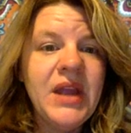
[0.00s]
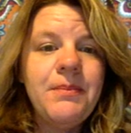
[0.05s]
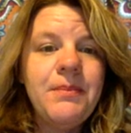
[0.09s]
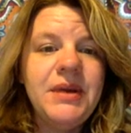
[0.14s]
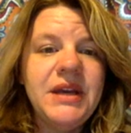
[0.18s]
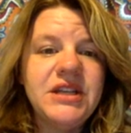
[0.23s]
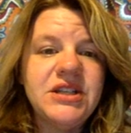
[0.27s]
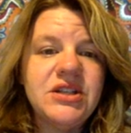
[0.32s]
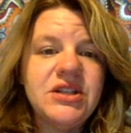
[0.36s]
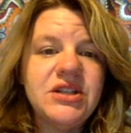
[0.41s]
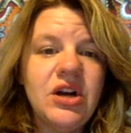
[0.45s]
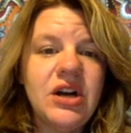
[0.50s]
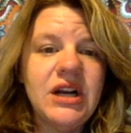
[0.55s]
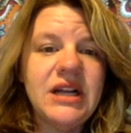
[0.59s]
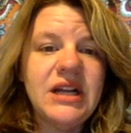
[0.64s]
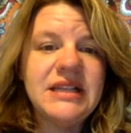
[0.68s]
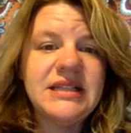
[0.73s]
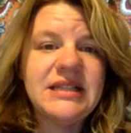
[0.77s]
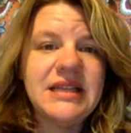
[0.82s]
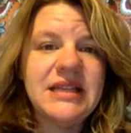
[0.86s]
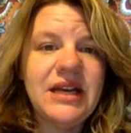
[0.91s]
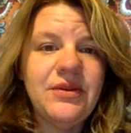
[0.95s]
Pixel art,
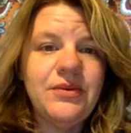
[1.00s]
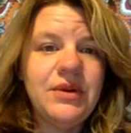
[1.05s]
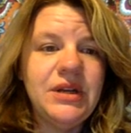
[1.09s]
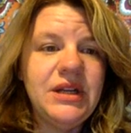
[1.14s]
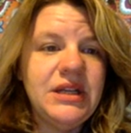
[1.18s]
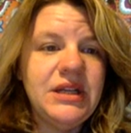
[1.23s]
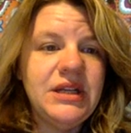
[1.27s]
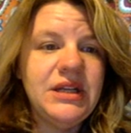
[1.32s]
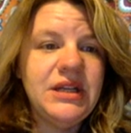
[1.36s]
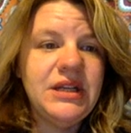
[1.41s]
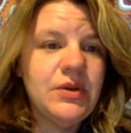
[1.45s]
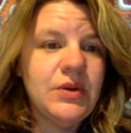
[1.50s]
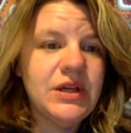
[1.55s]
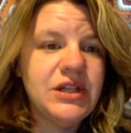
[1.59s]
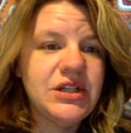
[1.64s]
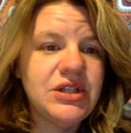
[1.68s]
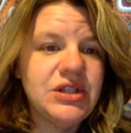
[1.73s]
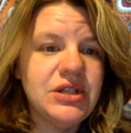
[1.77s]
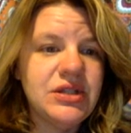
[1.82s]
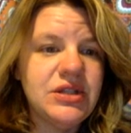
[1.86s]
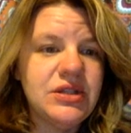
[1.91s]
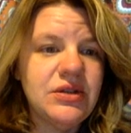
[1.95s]
assigned readings and
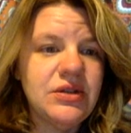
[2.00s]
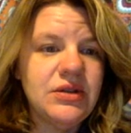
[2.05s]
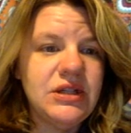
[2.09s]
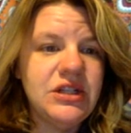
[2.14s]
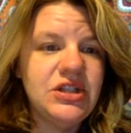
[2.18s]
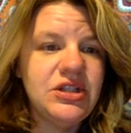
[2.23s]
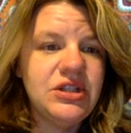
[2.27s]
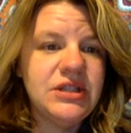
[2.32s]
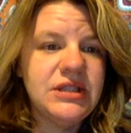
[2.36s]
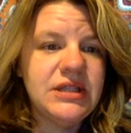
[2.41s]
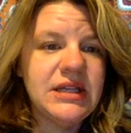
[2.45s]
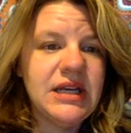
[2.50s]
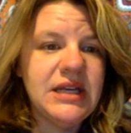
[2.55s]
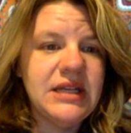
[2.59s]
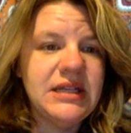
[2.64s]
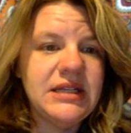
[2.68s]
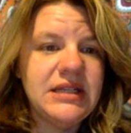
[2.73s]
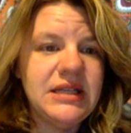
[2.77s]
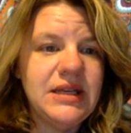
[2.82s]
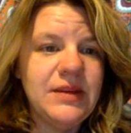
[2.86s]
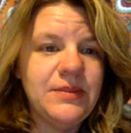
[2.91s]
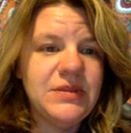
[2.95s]
questions. So let's just kind of
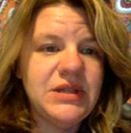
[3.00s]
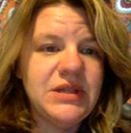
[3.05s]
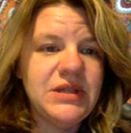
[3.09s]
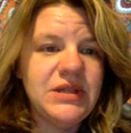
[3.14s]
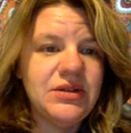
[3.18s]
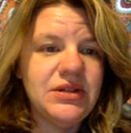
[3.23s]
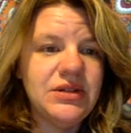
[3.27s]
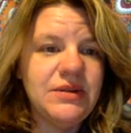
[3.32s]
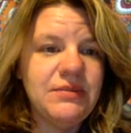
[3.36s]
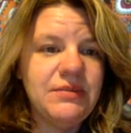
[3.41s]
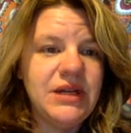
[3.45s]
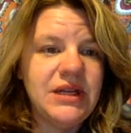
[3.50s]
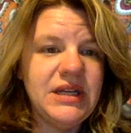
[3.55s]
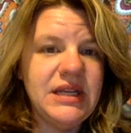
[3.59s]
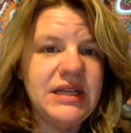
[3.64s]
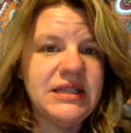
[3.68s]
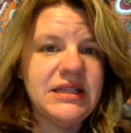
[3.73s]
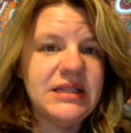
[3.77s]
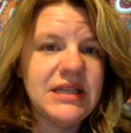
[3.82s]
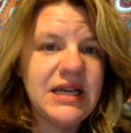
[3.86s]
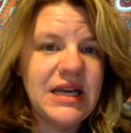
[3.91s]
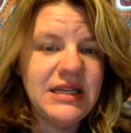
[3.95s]
skip down to Monday
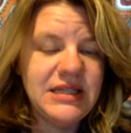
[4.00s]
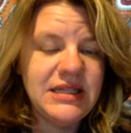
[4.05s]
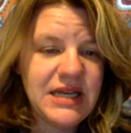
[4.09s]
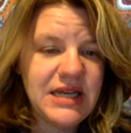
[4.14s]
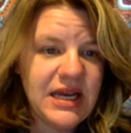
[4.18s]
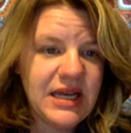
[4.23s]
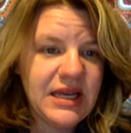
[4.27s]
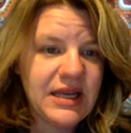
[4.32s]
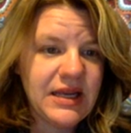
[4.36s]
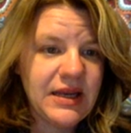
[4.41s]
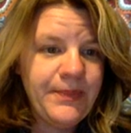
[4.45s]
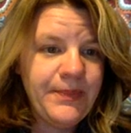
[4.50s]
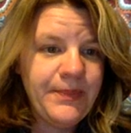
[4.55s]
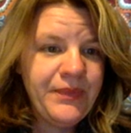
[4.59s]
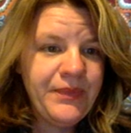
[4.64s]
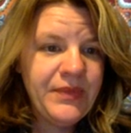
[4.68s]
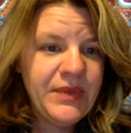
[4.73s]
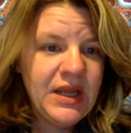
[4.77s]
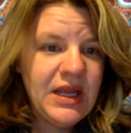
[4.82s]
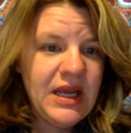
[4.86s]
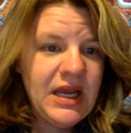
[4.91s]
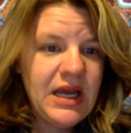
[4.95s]
slide deck.
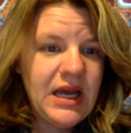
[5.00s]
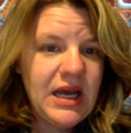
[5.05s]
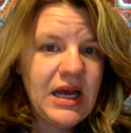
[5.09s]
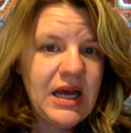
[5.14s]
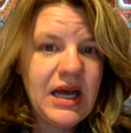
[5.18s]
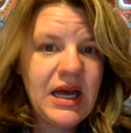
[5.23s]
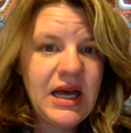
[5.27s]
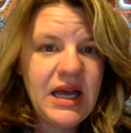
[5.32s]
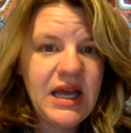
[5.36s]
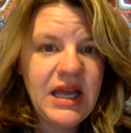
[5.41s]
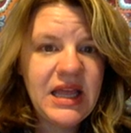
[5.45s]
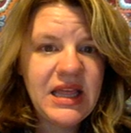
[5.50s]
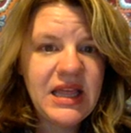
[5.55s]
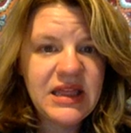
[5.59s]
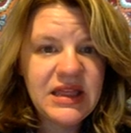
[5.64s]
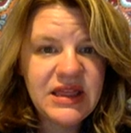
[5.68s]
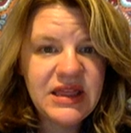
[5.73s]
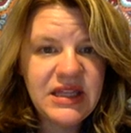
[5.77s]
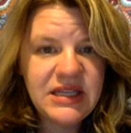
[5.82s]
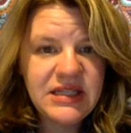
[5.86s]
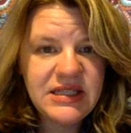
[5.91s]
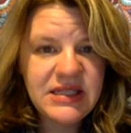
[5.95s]

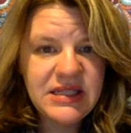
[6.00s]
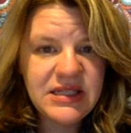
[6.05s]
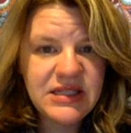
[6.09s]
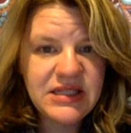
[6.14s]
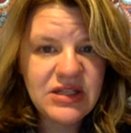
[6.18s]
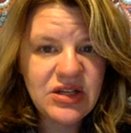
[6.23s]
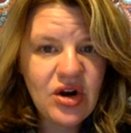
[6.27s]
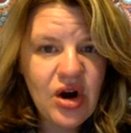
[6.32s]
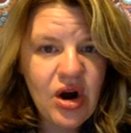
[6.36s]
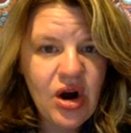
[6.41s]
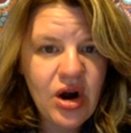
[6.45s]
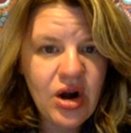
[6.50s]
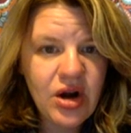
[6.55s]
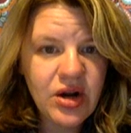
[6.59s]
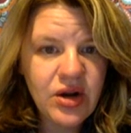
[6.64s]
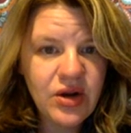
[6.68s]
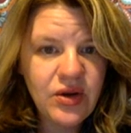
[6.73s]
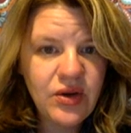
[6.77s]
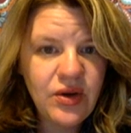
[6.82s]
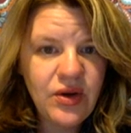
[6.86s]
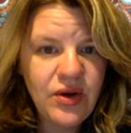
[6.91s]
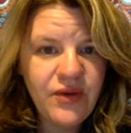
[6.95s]
This is an
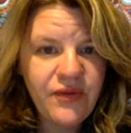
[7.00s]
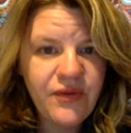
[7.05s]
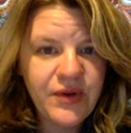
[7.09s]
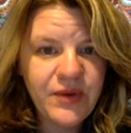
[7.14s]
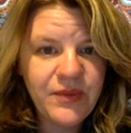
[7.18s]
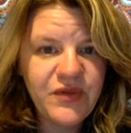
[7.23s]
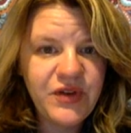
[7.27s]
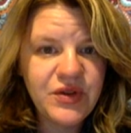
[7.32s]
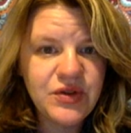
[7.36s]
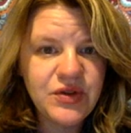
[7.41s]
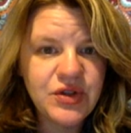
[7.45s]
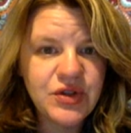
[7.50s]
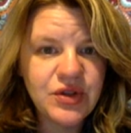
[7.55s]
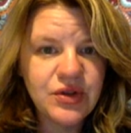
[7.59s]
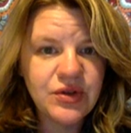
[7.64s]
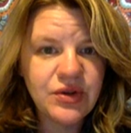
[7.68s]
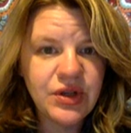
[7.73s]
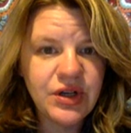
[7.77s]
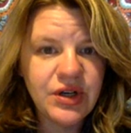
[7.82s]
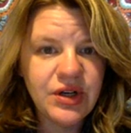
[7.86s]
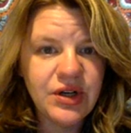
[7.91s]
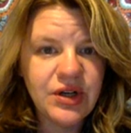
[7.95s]
article from Future
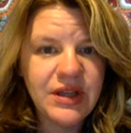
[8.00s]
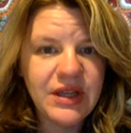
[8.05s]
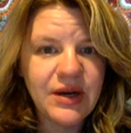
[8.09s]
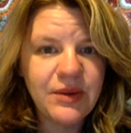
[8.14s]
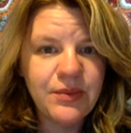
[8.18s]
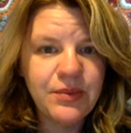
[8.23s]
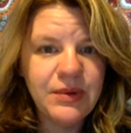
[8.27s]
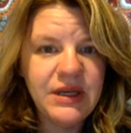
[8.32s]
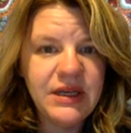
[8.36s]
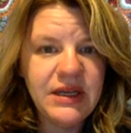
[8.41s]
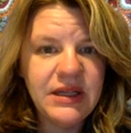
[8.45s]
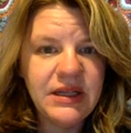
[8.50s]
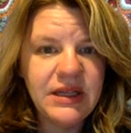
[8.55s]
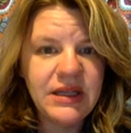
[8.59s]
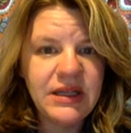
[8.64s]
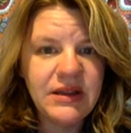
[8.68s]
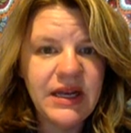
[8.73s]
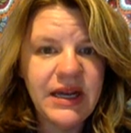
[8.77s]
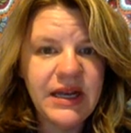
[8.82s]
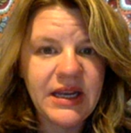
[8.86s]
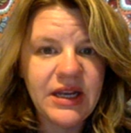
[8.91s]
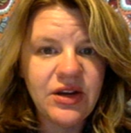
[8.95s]
Learn that I really
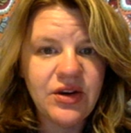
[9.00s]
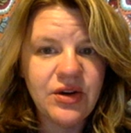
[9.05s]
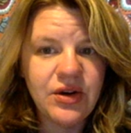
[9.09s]
like.